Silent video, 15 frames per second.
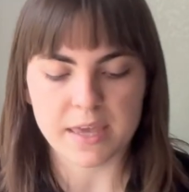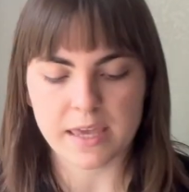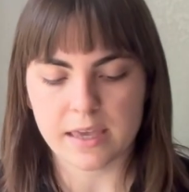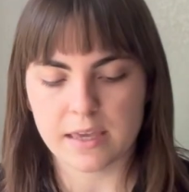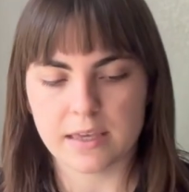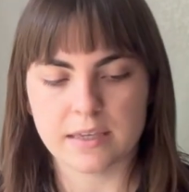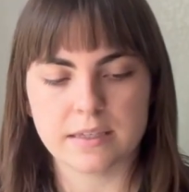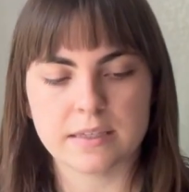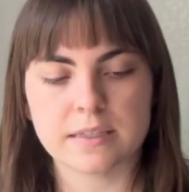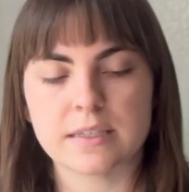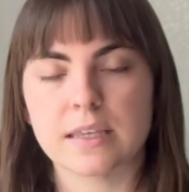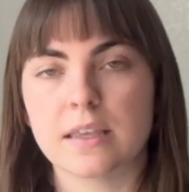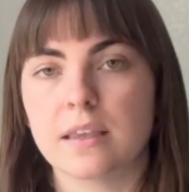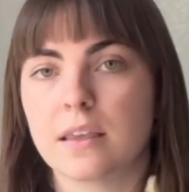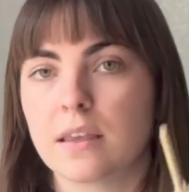is
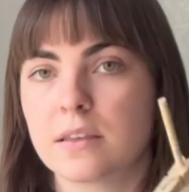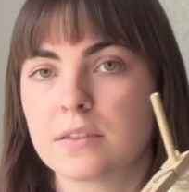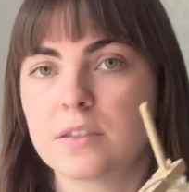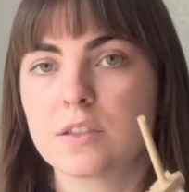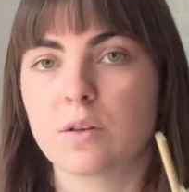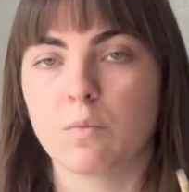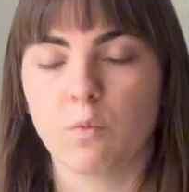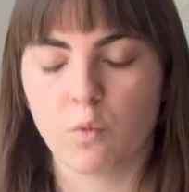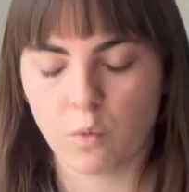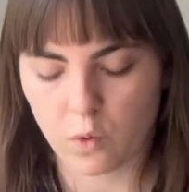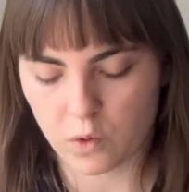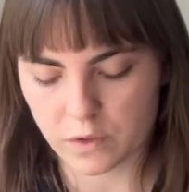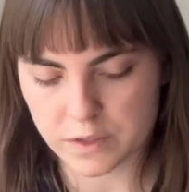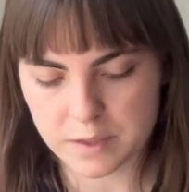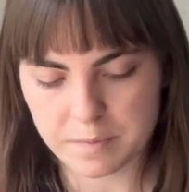some
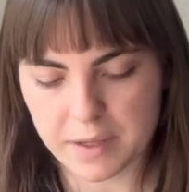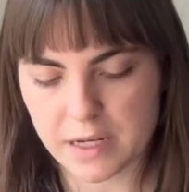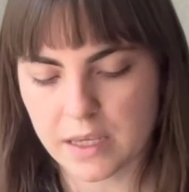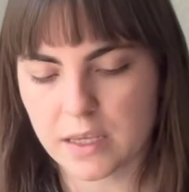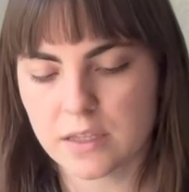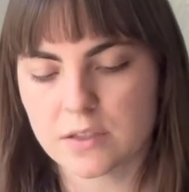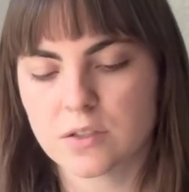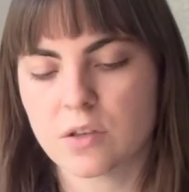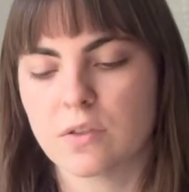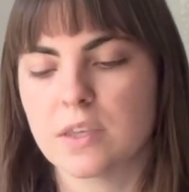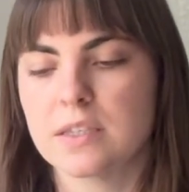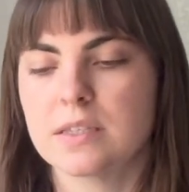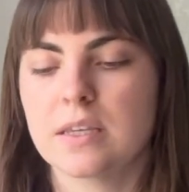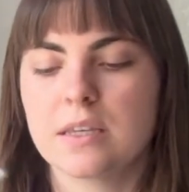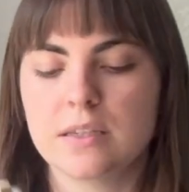wool spinning. So
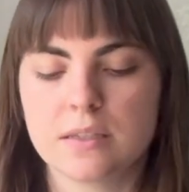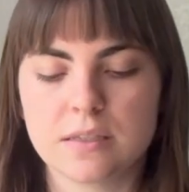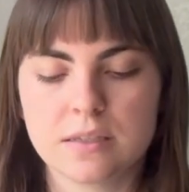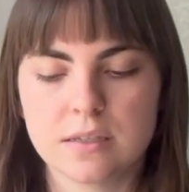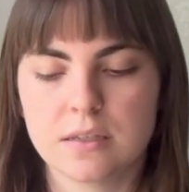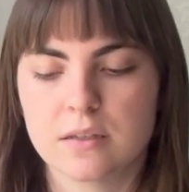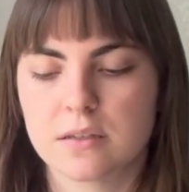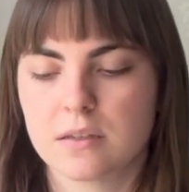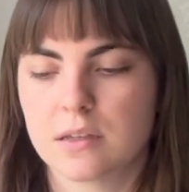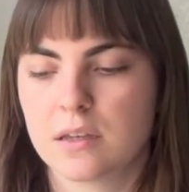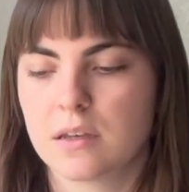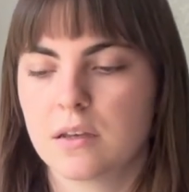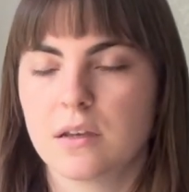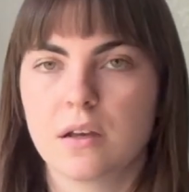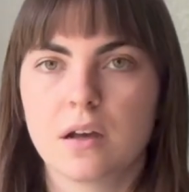this is
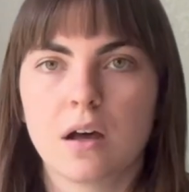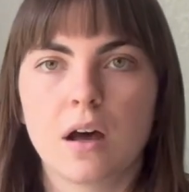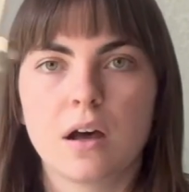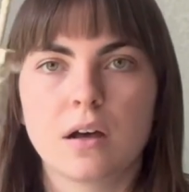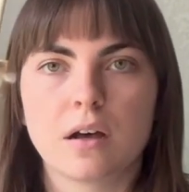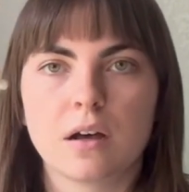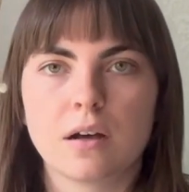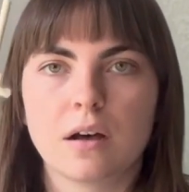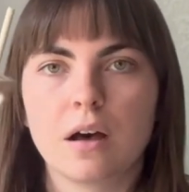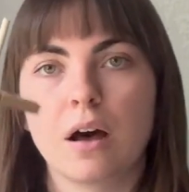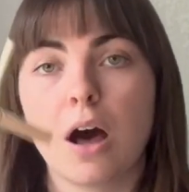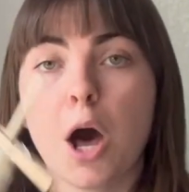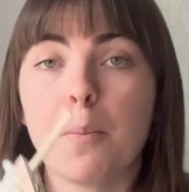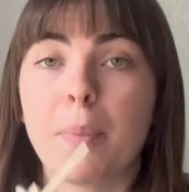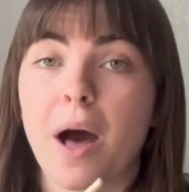
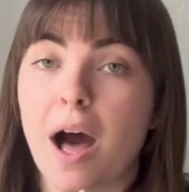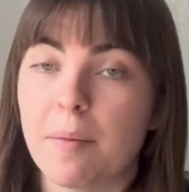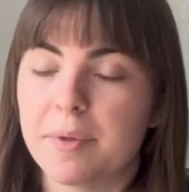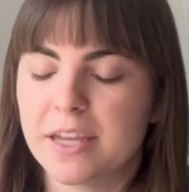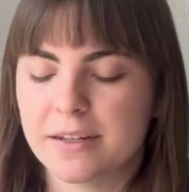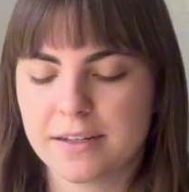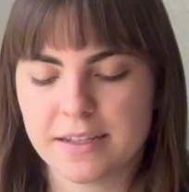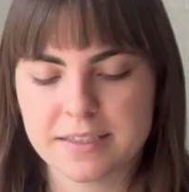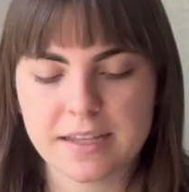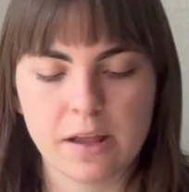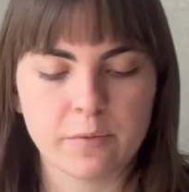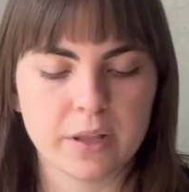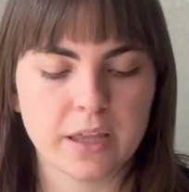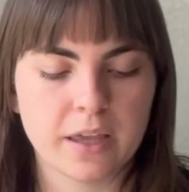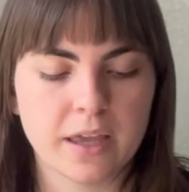a bobbin. It's not
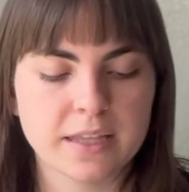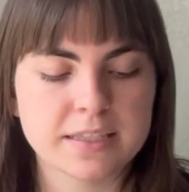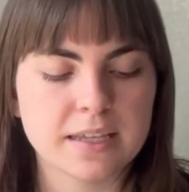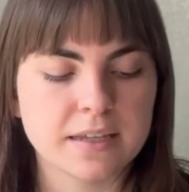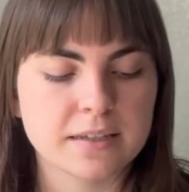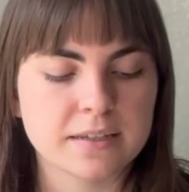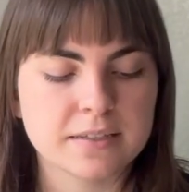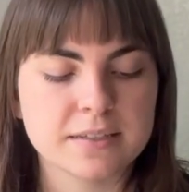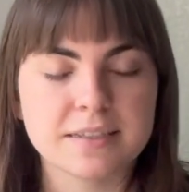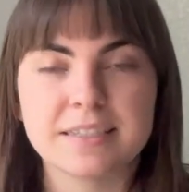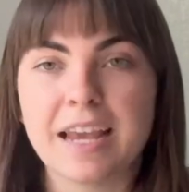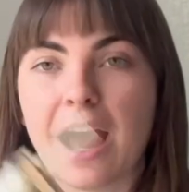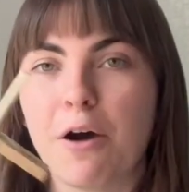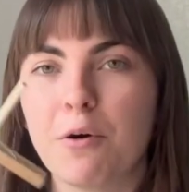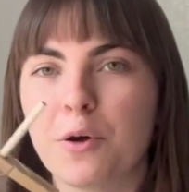really, it's a
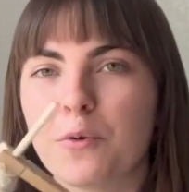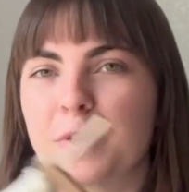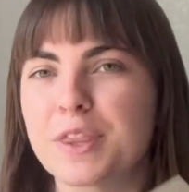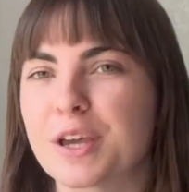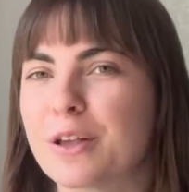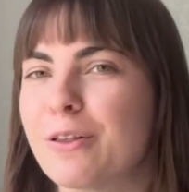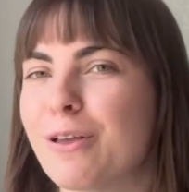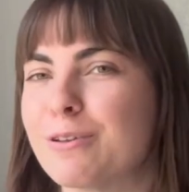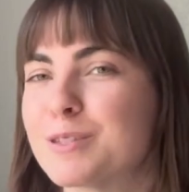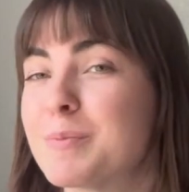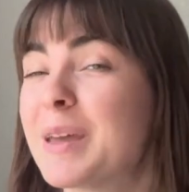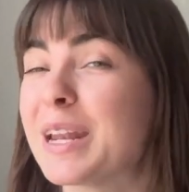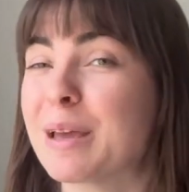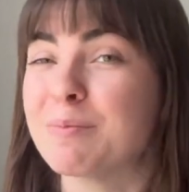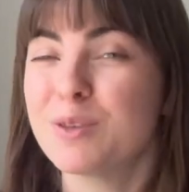dowel with a
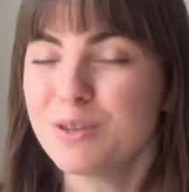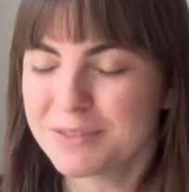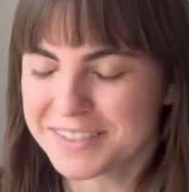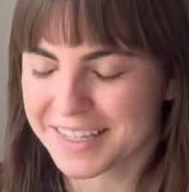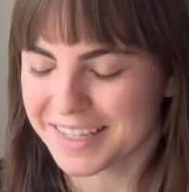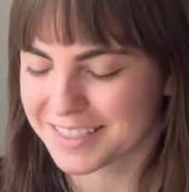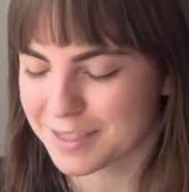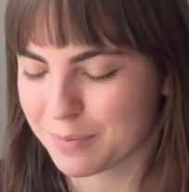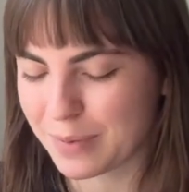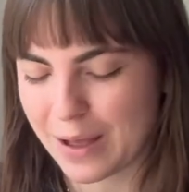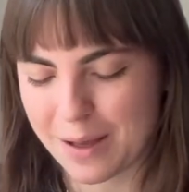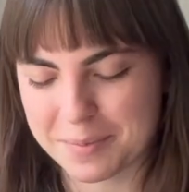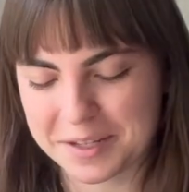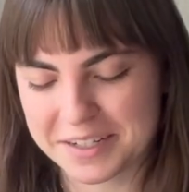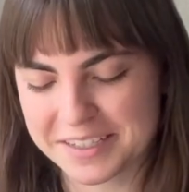clothespin I'm using as a
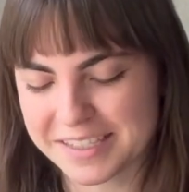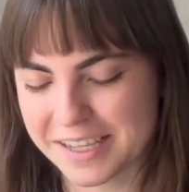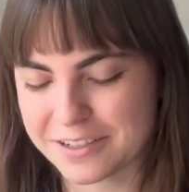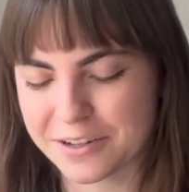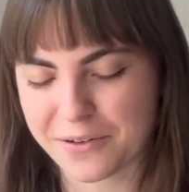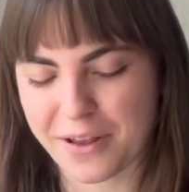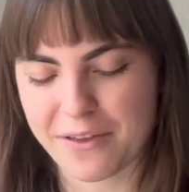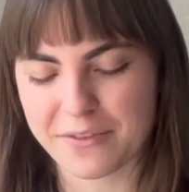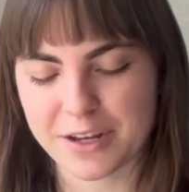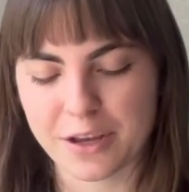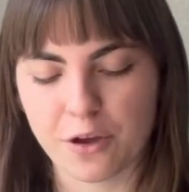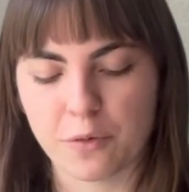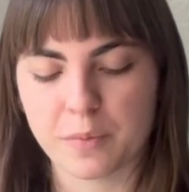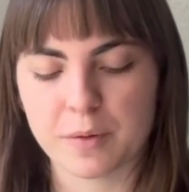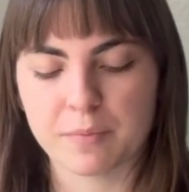bobbin because I don't have any
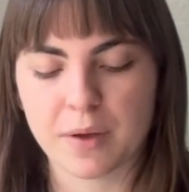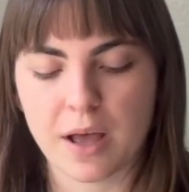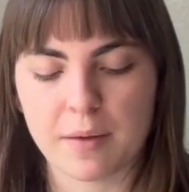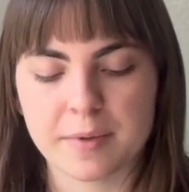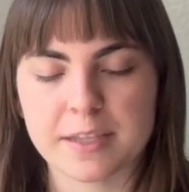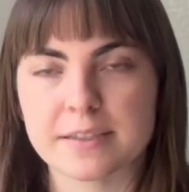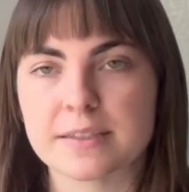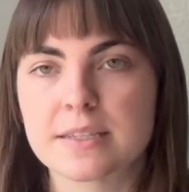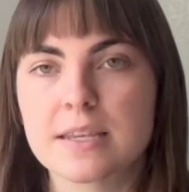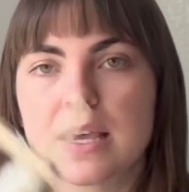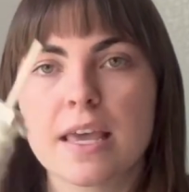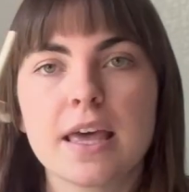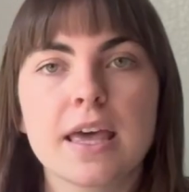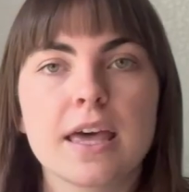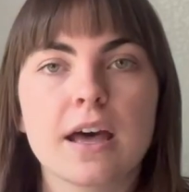open bobbins
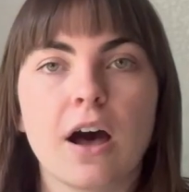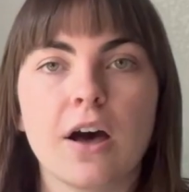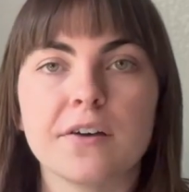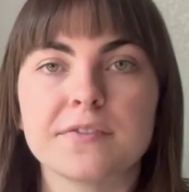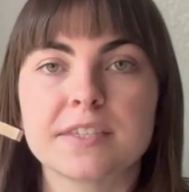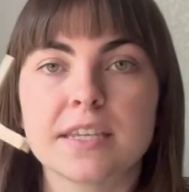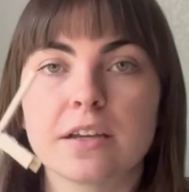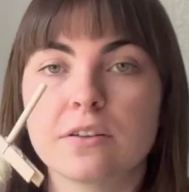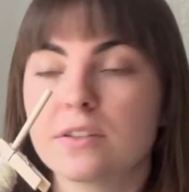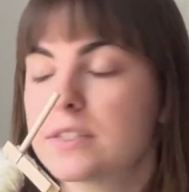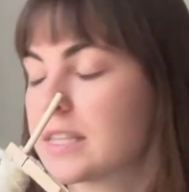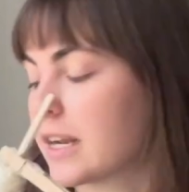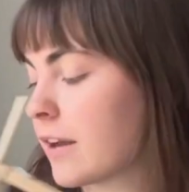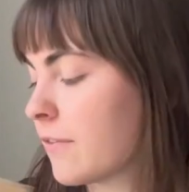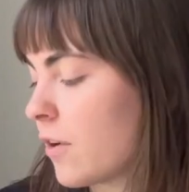of singles
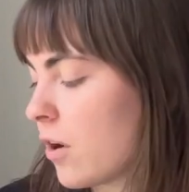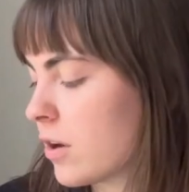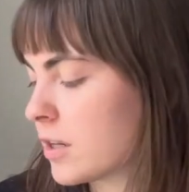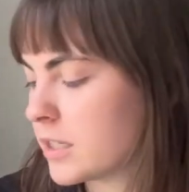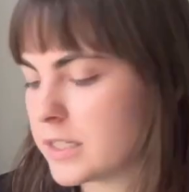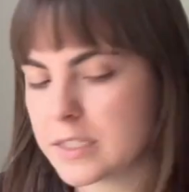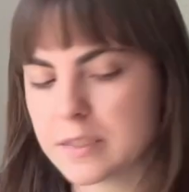that I've already